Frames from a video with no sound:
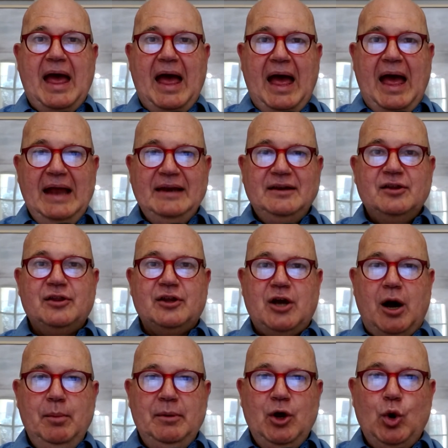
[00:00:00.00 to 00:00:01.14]
and the
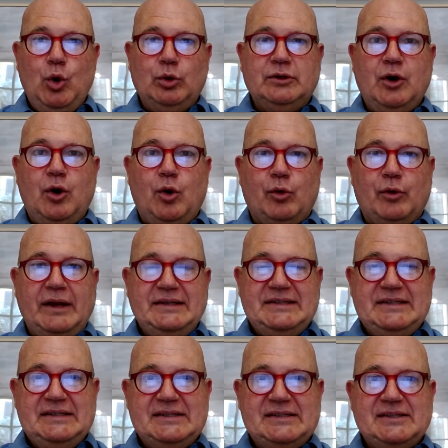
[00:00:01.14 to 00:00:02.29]
commonhold or
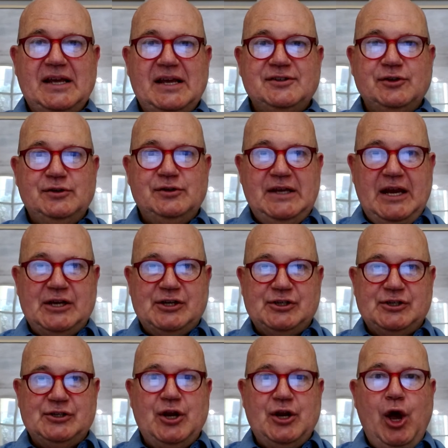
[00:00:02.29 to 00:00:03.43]
residents
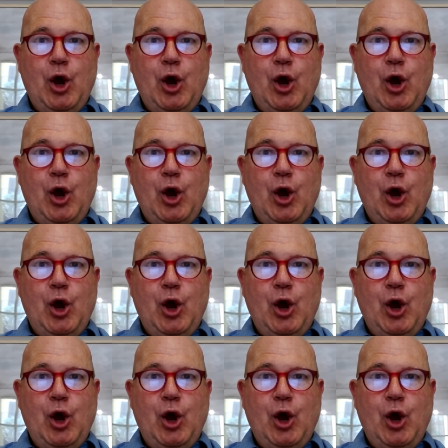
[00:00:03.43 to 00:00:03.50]
association